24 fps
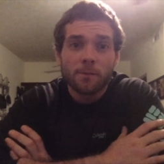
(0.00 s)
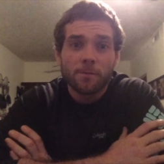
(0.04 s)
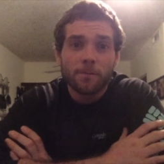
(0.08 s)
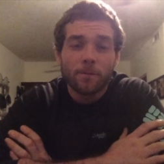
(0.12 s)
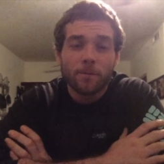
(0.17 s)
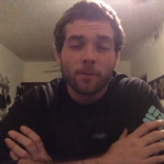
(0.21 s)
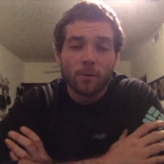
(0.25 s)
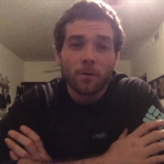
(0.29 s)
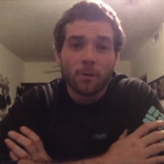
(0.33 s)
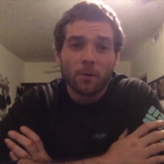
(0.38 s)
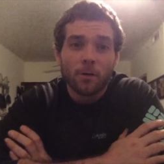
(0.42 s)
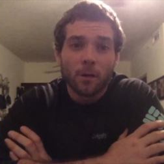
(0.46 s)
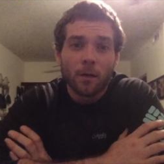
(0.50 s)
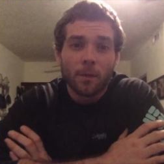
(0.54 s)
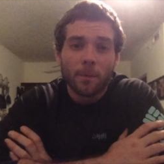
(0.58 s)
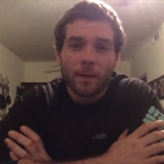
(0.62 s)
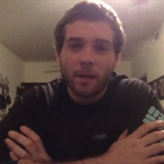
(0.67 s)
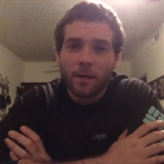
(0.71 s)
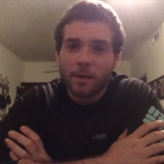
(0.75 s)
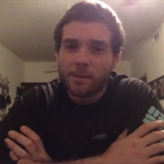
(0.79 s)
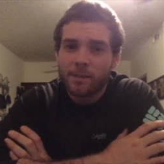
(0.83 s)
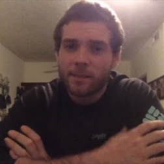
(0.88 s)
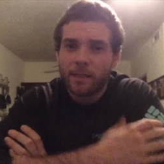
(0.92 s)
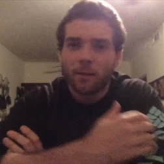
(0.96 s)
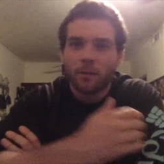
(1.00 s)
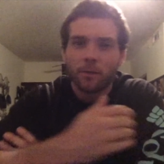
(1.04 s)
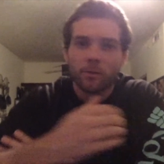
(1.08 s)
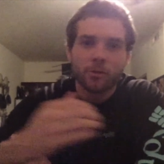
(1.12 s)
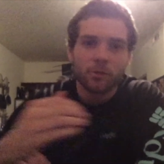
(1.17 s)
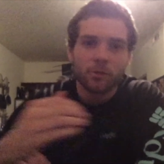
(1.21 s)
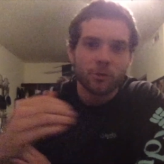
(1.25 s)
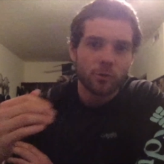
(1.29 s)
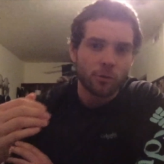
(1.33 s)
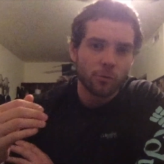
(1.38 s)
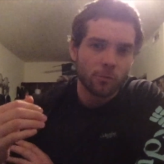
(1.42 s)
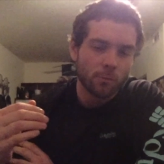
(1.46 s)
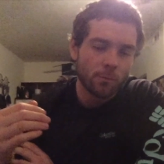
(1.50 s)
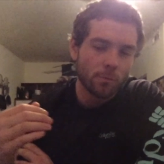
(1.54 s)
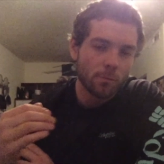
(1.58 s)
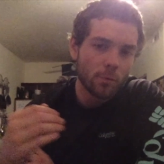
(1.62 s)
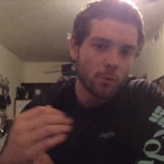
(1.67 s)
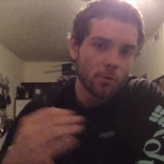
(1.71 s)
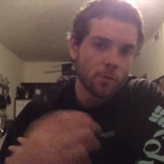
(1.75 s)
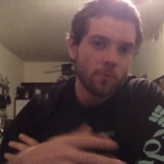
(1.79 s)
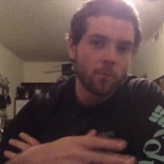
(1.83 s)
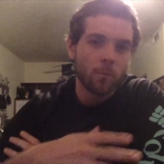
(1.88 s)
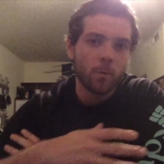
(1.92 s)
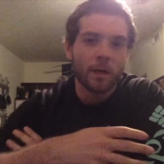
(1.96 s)
for American settlers to
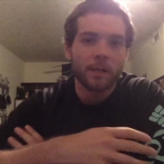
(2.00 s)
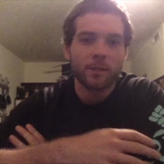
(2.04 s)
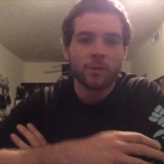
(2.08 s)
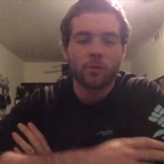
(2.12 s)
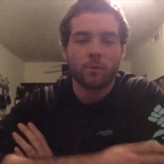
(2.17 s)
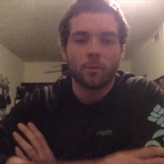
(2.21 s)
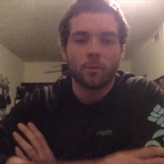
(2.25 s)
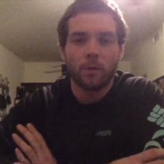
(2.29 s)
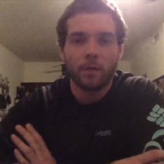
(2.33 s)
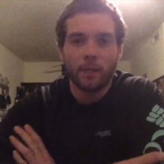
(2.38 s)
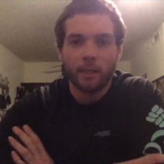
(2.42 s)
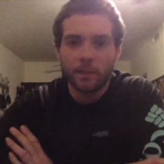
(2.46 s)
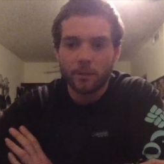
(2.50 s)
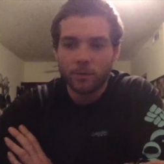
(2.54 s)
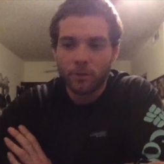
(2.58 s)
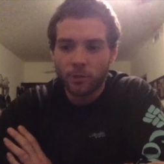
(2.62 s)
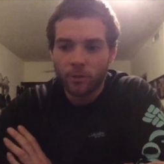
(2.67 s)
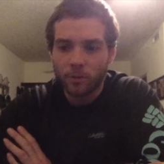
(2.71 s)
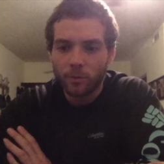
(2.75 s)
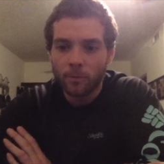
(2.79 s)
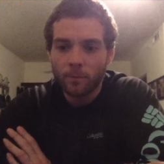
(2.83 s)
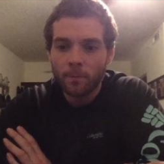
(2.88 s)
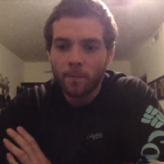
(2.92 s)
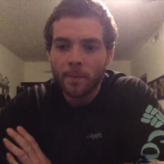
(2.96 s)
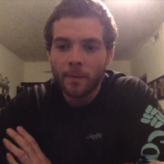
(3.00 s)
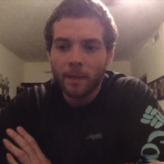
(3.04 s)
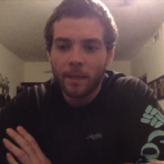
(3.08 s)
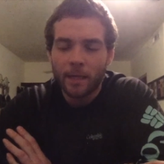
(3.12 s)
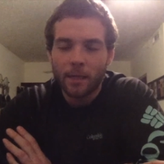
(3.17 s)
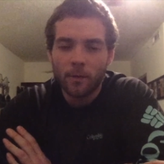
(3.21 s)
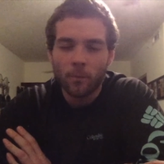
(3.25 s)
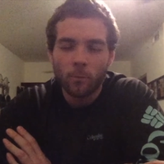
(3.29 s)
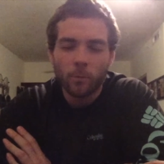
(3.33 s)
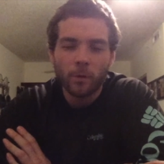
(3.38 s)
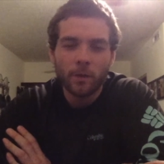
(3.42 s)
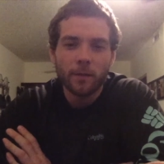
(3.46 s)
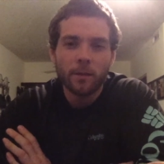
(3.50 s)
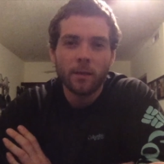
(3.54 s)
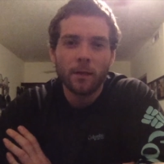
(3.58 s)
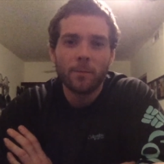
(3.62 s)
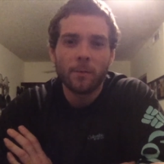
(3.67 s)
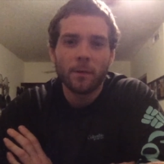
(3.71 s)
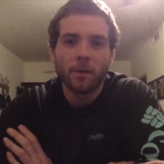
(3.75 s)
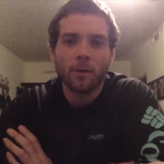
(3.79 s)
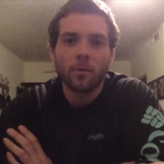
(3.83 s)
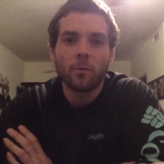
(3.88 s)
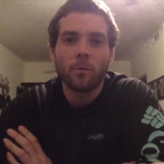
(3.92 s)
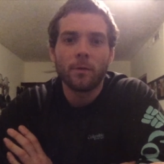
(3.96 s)
move westward into, and with them
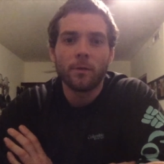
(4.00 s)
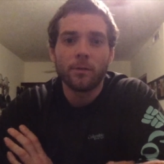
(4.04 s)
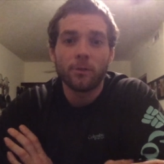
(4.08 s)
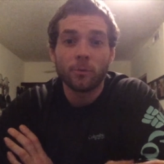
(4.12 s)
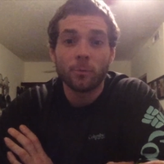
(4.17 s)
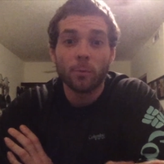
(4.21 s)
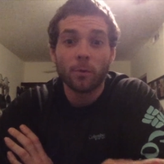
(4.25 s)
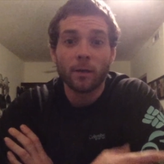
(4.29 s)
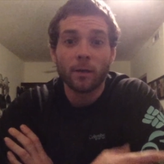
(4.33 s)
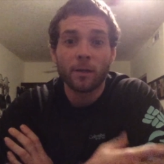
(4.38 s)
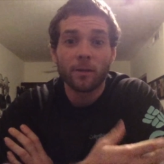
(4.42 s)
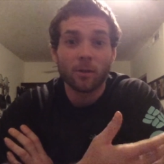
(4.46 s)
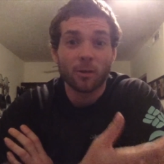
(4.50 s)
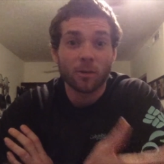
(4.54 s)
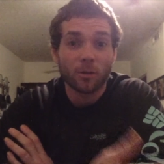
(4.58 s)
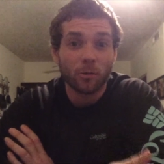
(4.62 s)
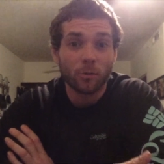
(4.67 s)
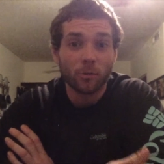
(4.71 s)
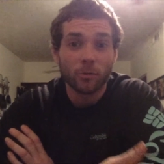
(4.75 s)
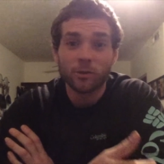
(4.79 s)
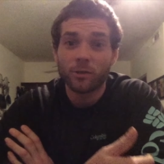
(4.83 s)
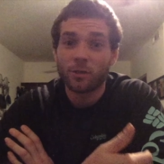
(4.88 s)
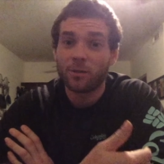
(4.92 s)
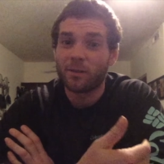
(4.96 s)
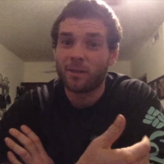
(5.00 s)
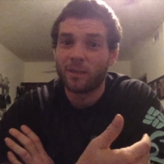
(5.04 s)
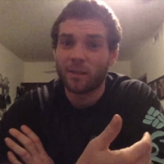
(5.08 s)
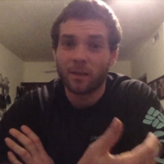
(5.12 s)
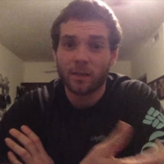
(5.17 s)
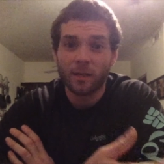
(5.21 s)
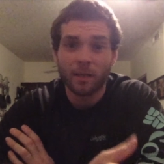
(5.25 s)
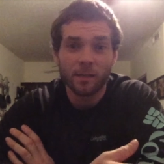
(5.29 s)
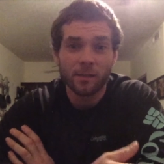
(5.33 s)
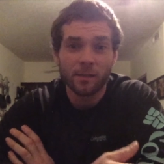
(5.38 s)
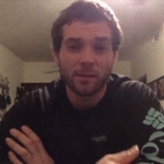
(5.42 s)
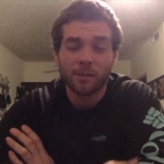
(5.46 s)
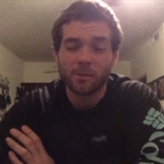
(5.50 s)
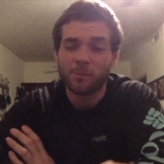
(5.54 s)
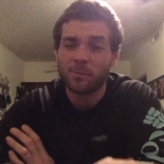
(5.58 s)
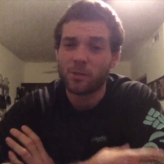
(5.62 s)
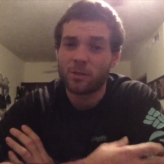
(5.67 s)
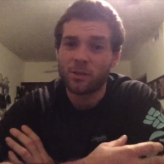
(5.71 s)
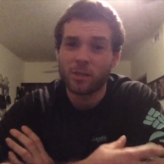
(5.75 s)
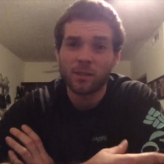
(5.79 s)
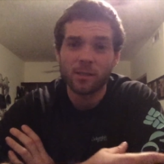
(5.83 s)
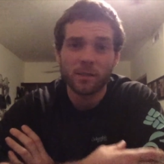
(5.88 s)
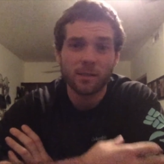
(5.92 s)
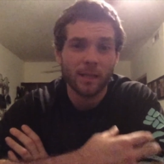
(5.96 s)
they're going to bring their culture, their customs,
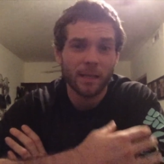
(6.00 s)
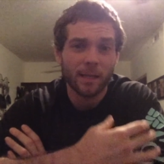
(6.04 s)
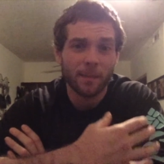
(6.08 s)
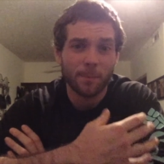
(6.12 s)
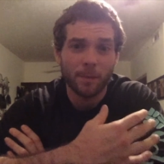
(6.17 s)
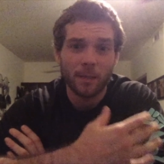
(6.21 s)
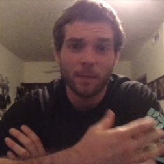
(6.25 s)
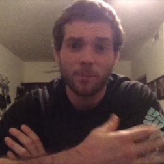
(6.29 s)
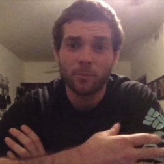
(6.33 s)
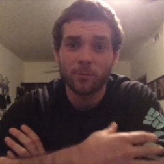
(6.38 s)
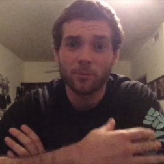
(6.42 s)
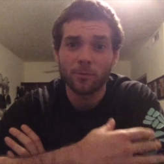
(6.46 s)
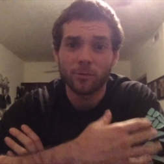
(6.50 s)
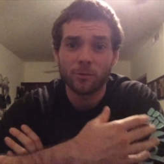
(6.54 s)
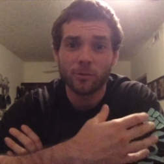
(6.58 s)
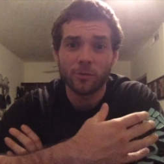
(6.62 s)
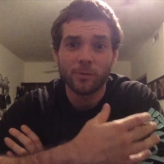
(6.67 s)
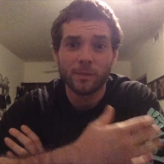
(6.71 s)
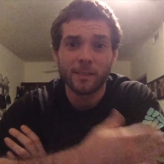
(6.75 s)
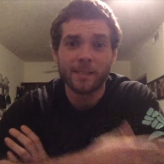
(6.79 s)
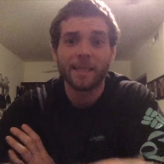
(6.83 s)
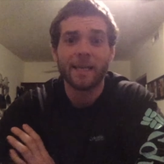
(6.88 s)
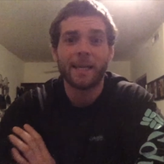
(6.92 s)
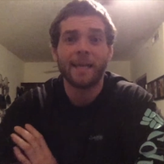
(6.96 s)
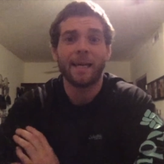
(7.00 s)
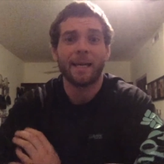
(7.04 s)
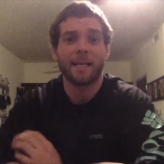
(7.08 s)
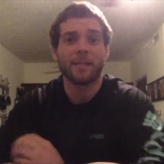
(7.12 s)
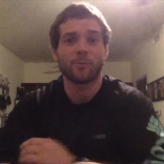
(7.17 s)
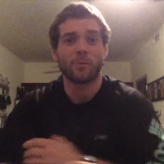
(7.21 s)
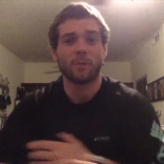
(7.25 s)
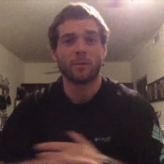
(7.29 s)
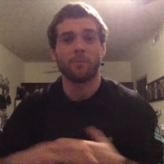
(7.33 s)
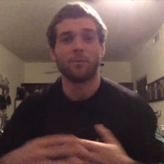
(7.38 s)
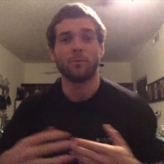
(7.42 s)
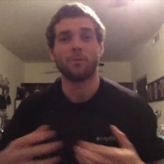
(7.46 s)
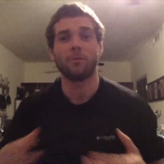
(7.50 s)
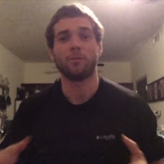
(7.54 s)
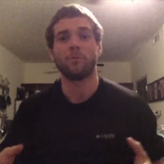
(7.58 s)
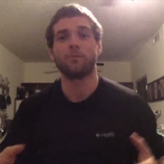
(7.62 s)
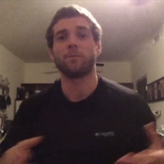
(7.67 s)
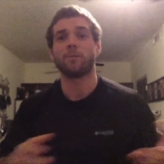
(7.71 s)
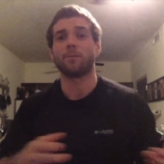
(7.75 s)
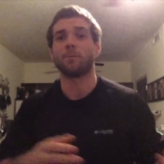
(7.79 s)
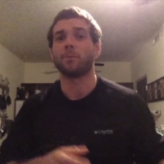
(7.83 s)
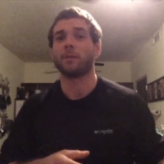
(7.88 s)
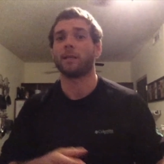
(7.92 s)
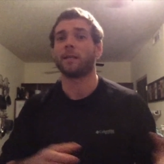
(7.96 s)
just like people do today as we move
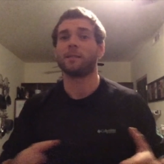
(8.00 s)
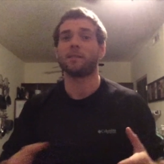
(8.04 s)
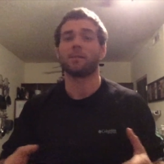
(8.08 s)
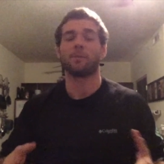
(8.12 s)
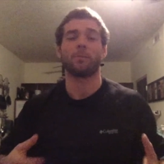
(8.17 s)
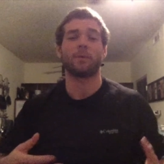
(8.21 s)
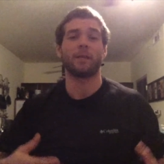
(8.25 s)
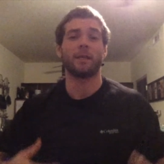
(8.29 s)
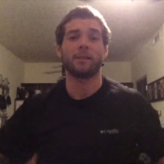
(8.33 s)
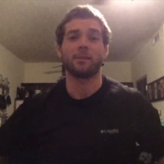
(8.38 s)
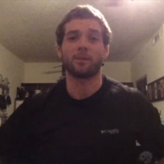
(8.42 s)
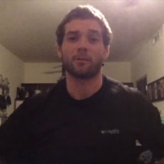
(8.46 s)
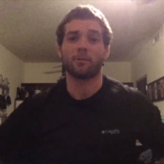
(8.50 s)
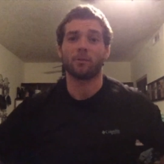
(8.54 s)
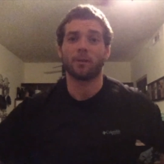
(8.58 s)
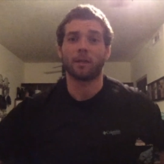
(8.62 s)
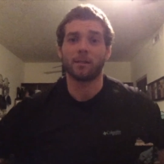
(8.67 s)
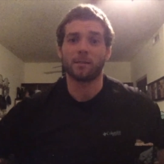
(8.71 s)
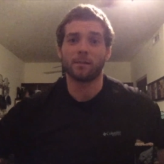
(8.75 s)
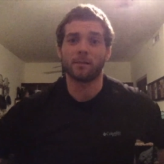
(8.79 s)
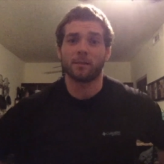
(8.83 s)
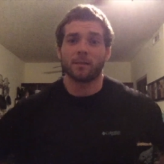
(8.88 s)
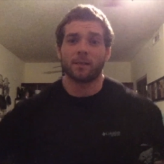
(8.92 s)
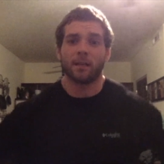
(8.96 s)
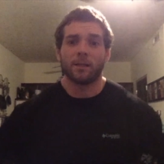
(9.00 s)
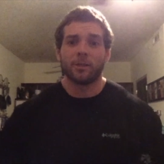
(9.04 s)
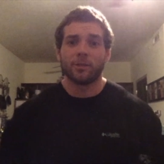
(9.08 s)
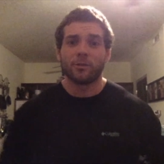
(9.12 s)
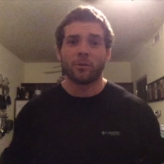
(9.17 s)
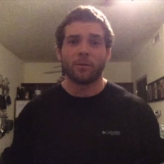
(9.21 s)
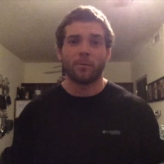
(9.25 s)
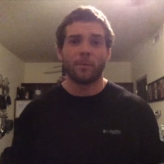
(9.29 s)
from place to place across this country.